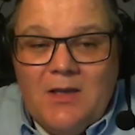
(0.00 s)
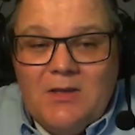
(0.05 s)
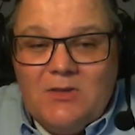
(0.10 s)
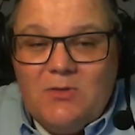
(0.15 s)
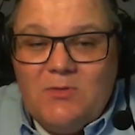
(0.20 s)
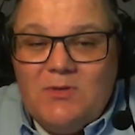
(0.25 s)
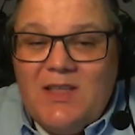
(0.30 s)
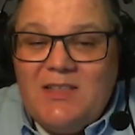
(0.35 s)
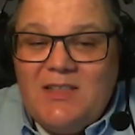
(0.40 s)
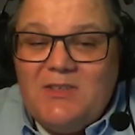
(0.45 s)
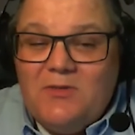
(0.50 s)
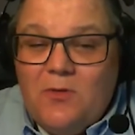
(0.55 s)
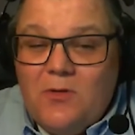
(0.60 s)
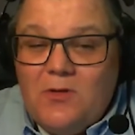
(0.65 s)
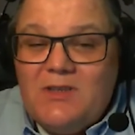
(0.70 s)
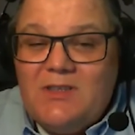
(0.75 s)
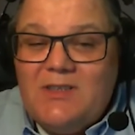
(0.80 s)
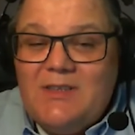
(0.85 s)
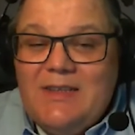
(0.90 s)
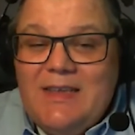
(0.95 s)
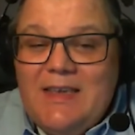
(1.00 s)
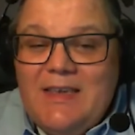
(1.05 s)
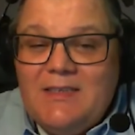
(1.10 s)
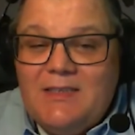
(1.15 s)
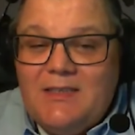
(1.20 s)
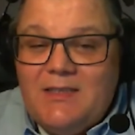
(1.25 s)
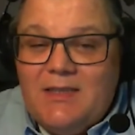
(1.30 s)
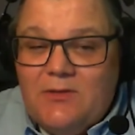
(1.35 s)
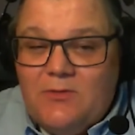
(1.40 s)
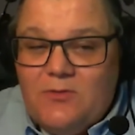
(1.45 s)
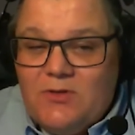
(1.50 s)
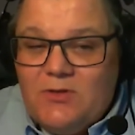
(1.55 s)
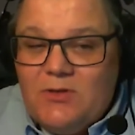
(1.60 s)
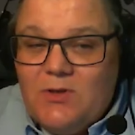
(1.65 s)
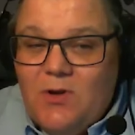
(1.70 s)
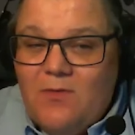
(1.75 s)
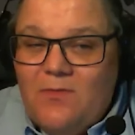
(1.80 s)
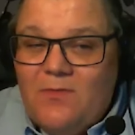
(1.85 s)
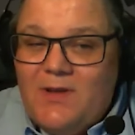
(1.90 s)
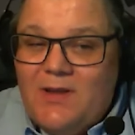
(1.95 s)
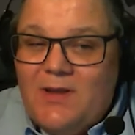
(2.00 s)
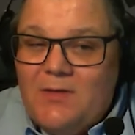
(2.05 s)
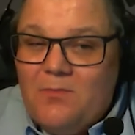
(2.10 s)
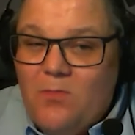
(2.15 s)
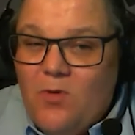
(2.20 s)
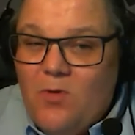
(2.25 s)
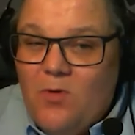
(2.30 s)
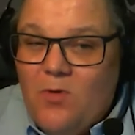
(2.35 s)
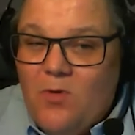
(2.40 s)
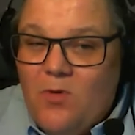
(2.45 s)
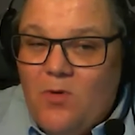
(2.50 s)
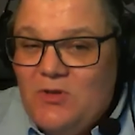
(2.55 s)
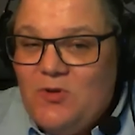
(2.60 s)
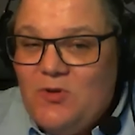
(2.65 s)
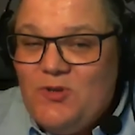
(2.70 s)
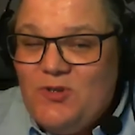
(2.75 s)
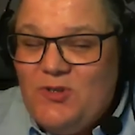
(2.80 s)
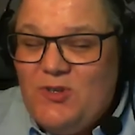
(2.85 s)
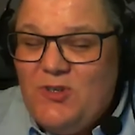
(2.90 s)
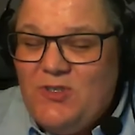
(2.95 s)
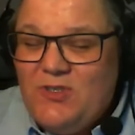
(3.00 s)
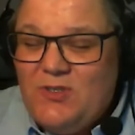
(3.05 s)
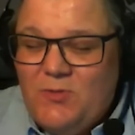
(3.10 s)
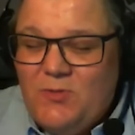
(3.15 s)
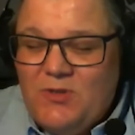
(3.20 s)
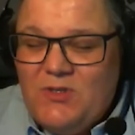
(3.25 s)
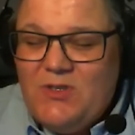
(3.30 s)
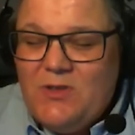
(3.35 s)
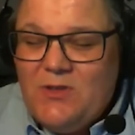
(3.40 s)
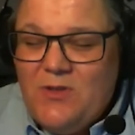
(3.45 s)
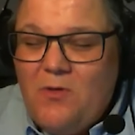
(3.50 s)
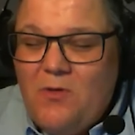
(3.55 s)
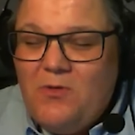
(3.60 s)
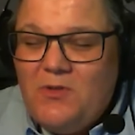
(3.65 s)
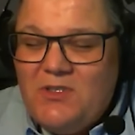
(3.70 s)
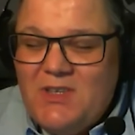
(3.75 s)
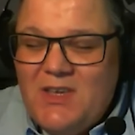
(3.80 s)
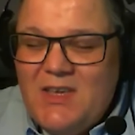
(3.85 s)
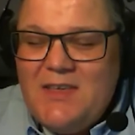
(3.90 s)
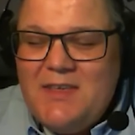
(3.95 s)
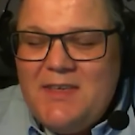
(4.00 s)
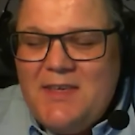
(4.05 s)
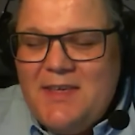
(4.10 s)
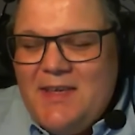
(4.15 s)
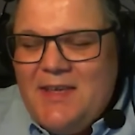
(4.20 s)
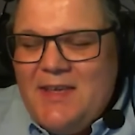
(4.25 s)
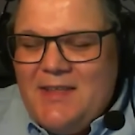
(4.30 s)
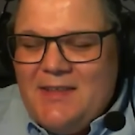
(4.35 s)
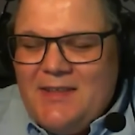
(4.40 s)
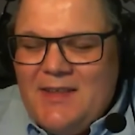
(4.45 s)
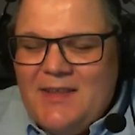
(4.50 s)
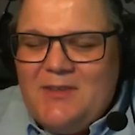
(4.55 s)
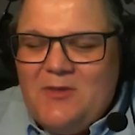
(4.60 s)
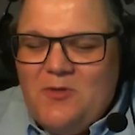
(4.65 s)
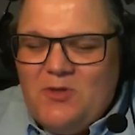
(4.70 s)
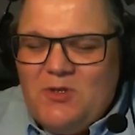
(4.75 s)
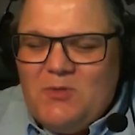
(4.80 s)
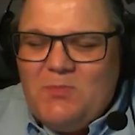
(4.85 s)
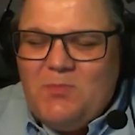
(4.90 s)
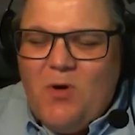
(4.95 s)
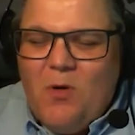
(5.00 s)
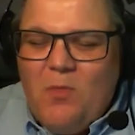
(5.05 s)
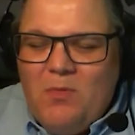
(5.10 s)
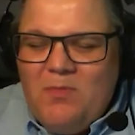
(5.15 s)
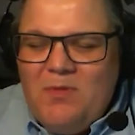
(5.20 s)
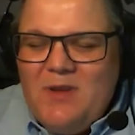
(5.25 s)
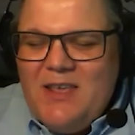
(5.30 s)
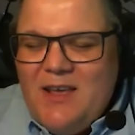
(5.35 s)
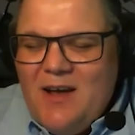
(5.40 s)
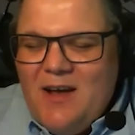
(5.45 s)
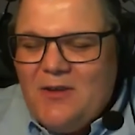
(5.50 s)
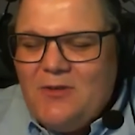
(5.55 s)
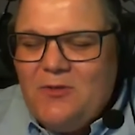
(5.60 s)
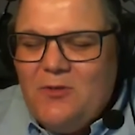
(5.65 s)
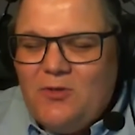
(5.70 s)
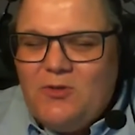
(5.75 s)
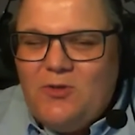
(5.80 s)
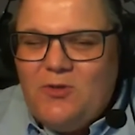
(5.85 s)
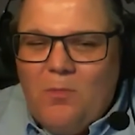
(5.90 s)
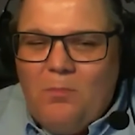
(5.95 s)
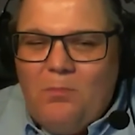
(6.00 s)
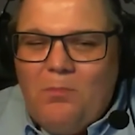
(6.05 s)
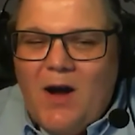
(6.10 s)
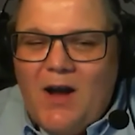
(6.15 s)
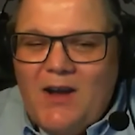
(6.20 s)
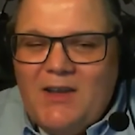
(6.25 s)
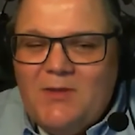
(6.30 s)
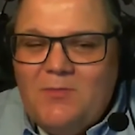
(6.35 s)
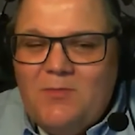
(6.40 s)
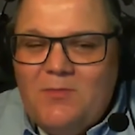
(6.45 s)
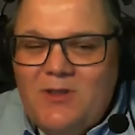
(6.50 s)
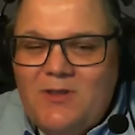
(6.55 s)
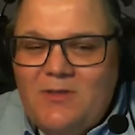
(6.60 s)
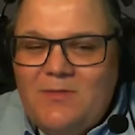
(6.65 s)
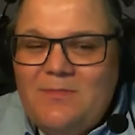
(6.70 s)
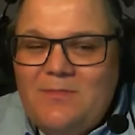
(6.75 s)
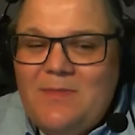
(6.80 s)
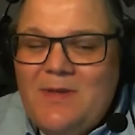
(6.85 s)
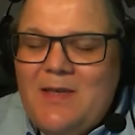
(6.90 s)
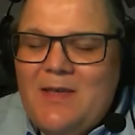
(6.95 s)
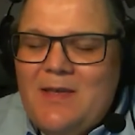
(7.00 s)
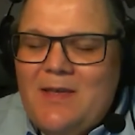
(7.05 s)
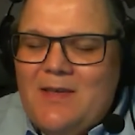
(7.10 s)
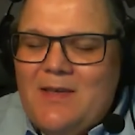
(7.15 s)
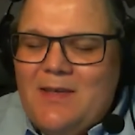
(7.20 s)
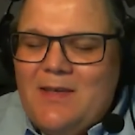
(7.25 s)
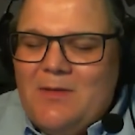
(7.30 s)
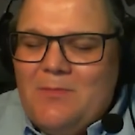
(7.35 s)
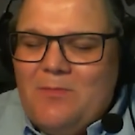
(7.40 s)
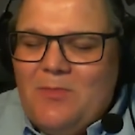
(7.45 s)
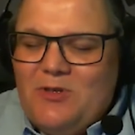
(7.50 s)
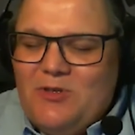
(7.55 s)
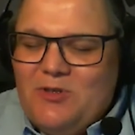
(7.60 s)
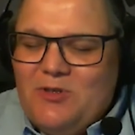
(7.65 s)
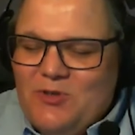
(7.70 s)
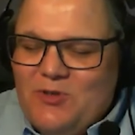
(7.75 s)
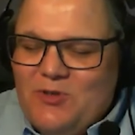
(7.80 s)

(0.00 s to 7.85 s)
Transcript: So that's not an easy thing to solve, and most metallurgists would now say that those probably are not combinable, but you